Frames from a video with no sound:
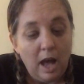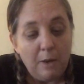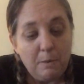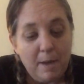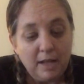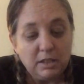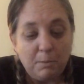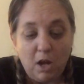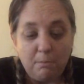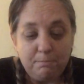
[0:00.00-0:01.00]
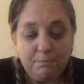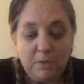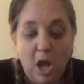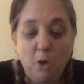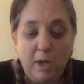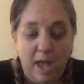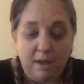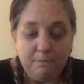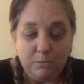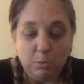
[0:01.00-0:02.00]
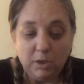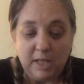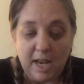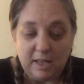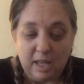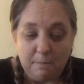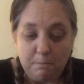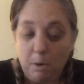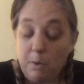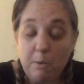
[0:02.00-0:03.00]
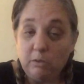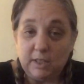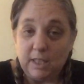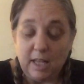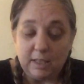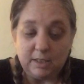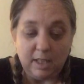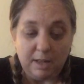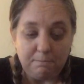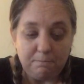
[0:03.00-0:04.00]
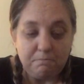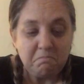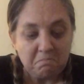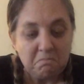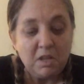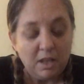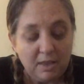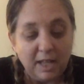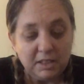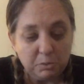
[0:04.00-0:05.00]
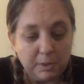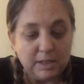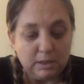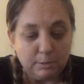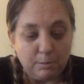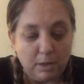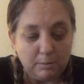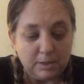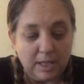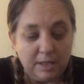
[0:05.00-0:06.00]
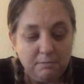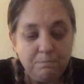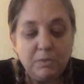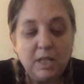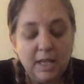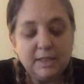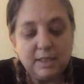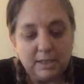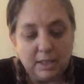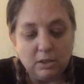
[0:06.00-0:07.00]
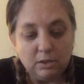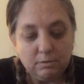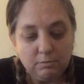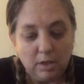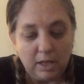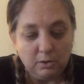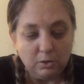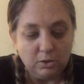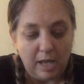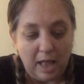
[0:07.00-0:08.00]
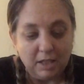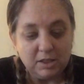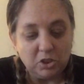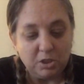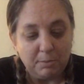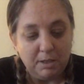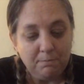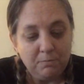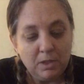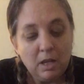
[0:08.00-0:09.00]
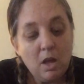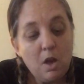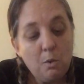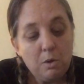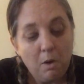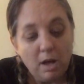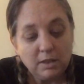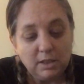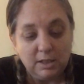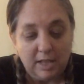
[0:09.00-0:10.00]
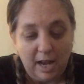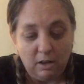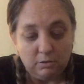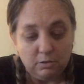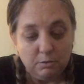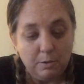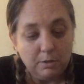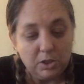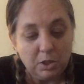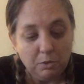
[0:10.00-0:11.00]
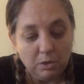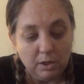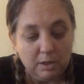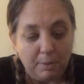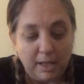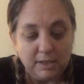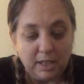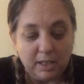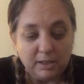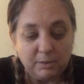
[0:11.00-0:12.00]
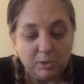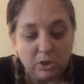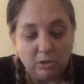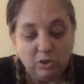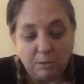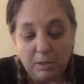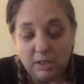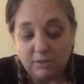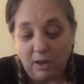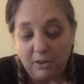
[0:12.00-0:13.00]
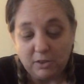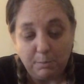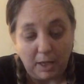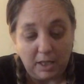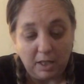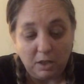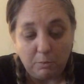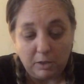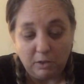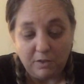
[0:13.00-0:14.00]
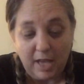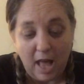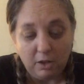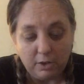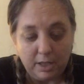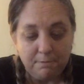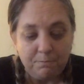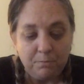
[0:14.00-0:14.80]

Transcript: I went back to Mom. "Okay, we'll take them, but we won't sit next to them." "That's reasonable," Mom said. "It's a deal," I told Alex and Jimmy. We walked into town. We were too early to buy tickets, so we showed Jimmy his father's painting in the window of the gallery.